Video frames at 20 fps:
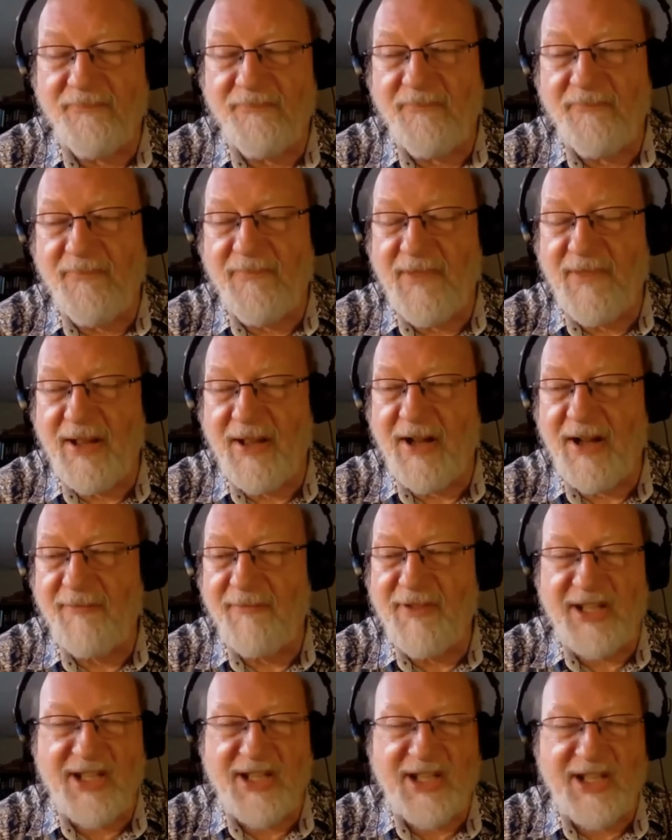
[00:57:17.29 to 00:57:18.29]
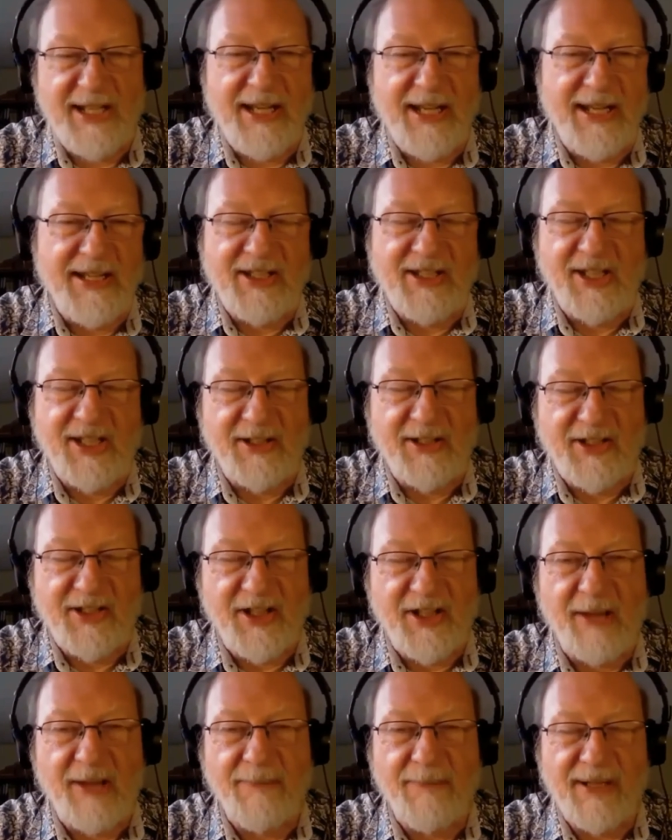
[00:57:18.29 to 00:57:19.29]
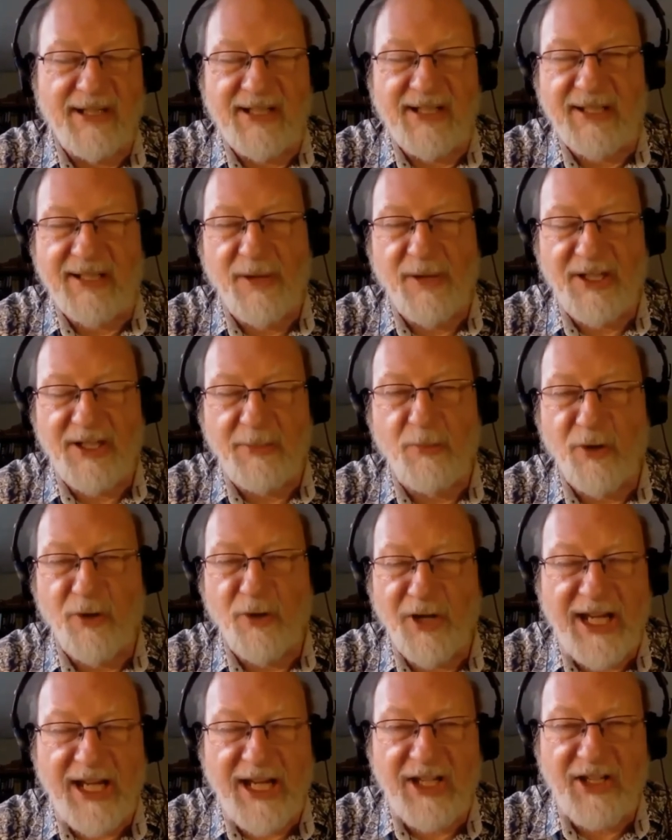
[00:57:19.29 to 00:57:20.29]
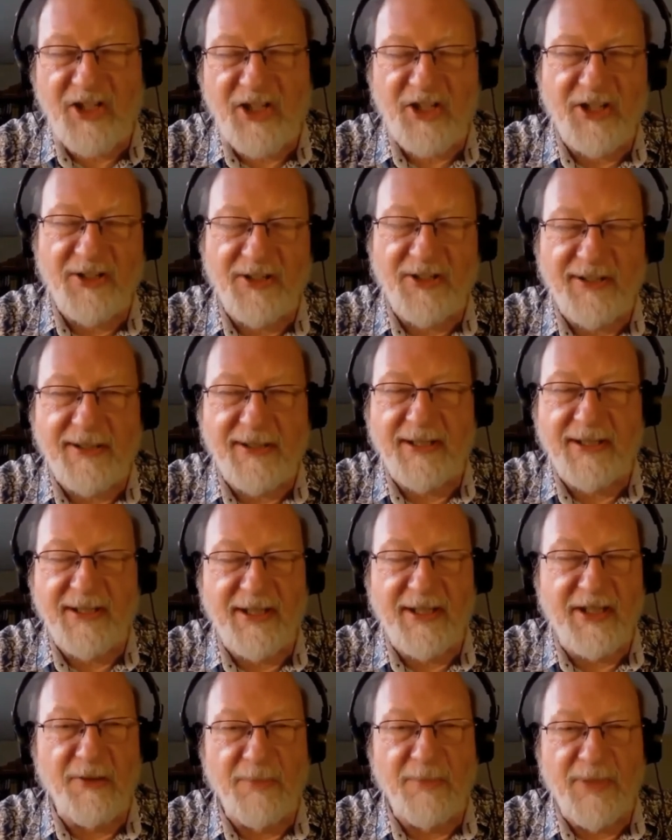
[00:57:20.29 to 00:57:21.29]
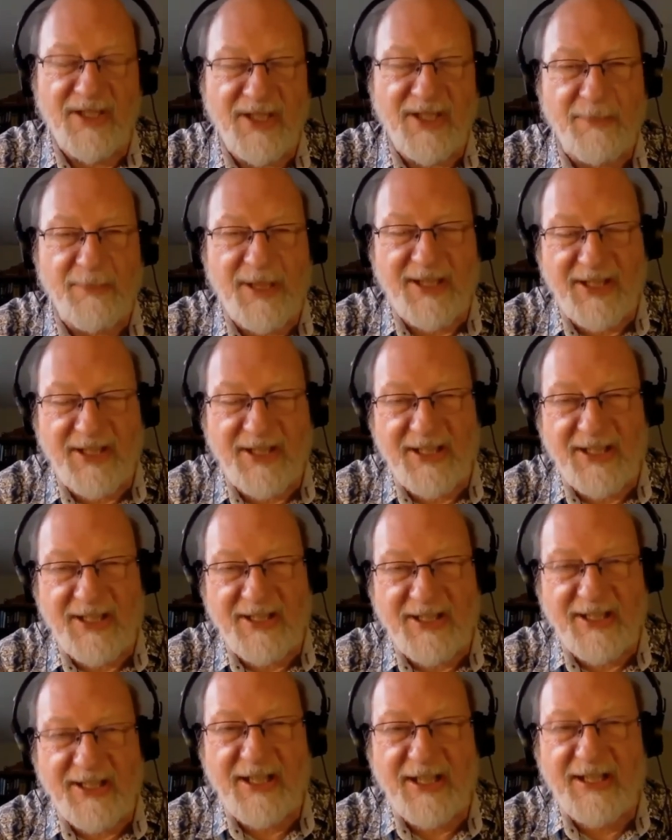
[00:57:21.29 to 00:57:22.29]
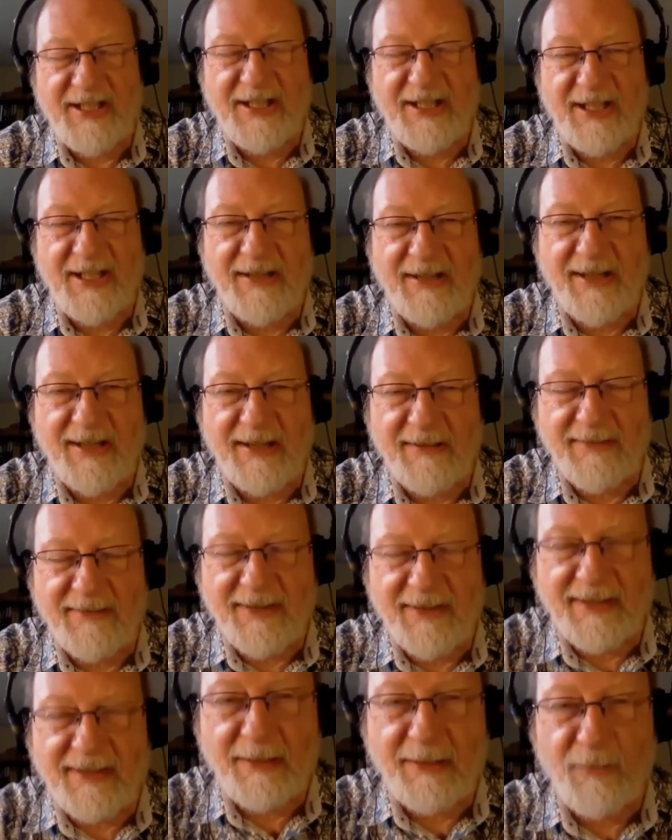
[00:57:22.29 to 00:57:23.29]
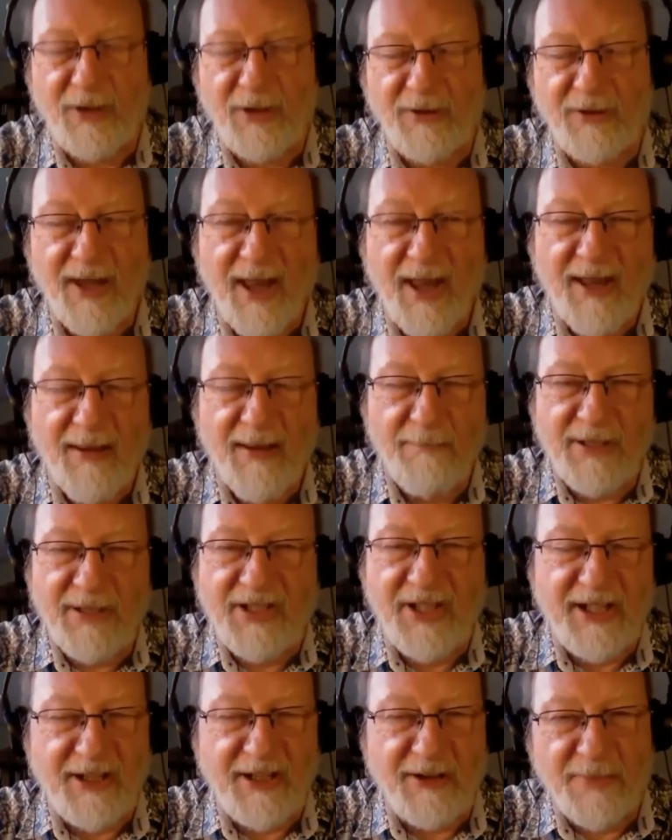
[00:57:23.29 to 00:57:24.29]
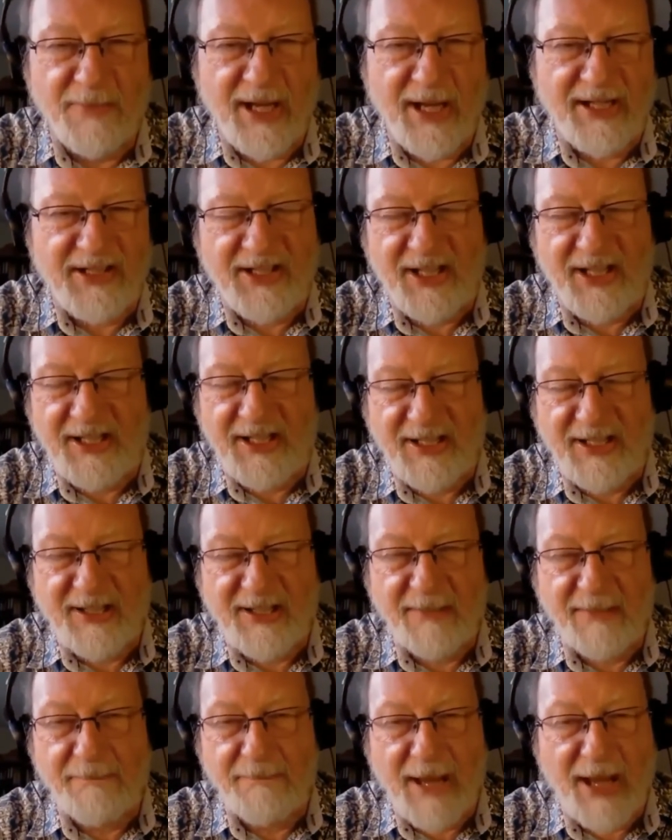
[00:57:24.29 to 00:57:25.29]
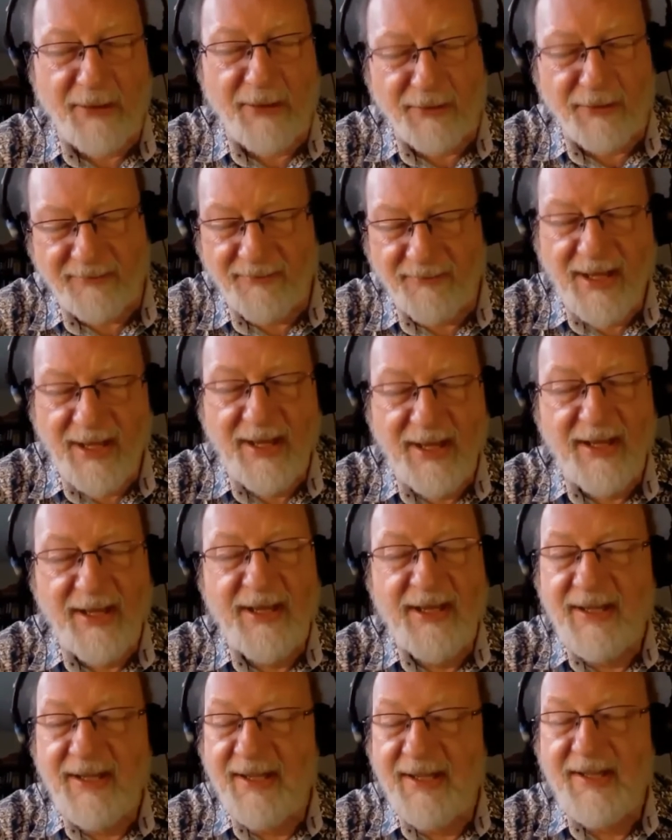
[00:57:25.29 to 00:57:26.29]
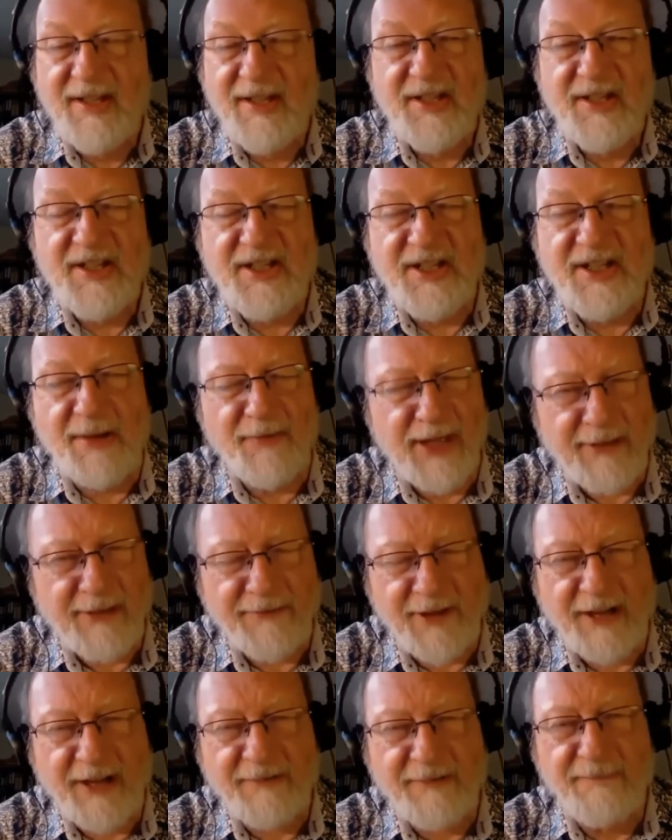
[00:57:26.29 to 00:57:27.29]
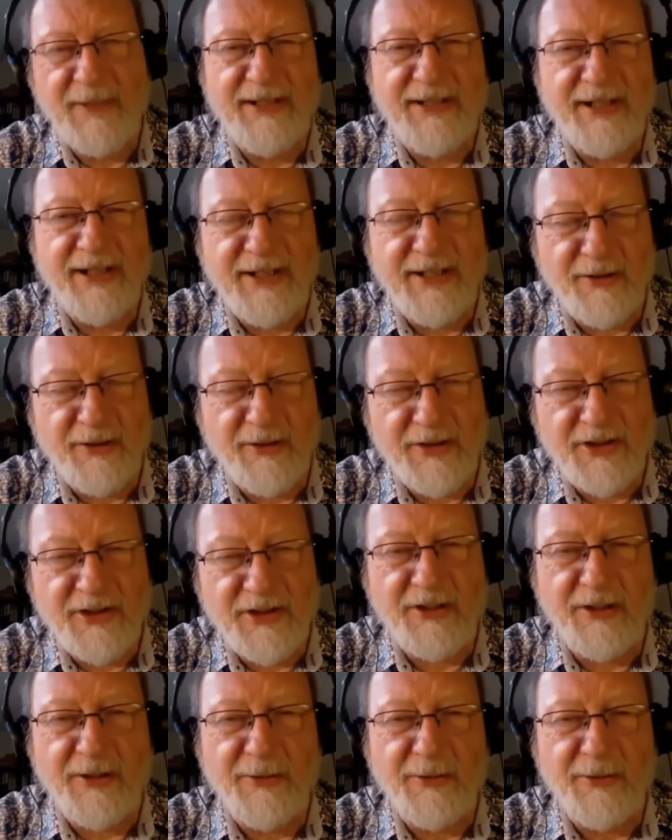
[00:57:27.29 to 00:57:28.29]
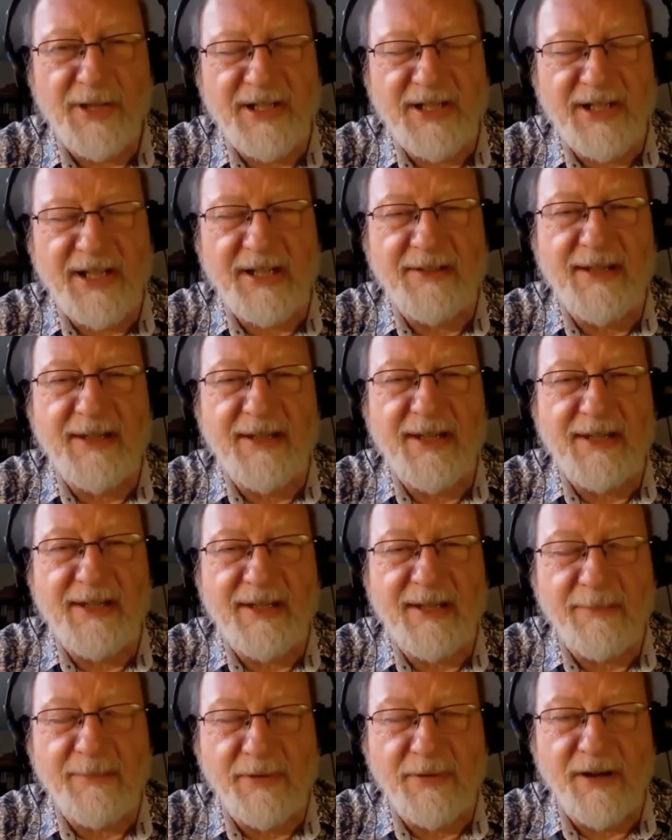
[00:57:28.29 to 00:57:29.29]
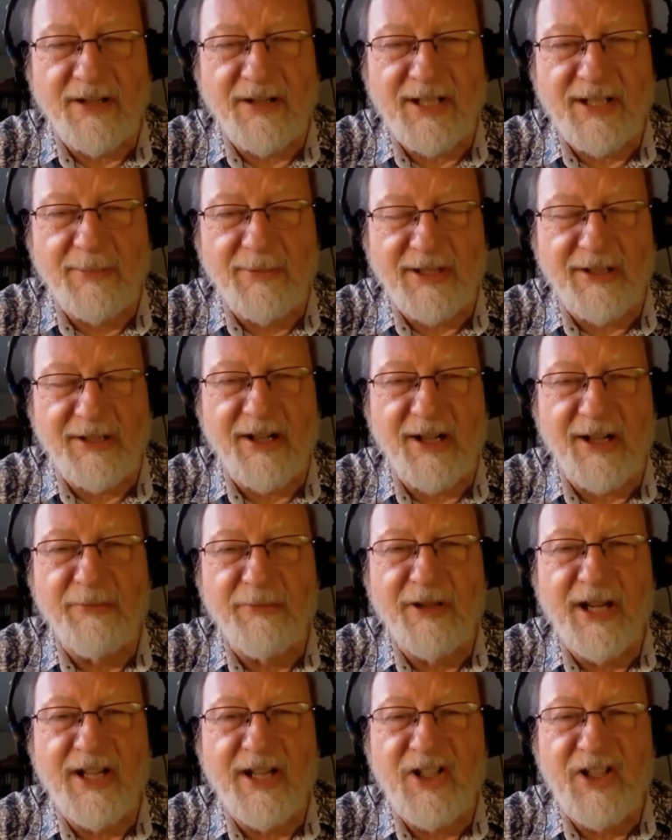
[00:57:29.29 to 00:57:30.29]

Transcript: Obviously, psilocybin is much more ancient than the human species is. There were basidiomycetes about 75 million years ago. Is that the approximate time range?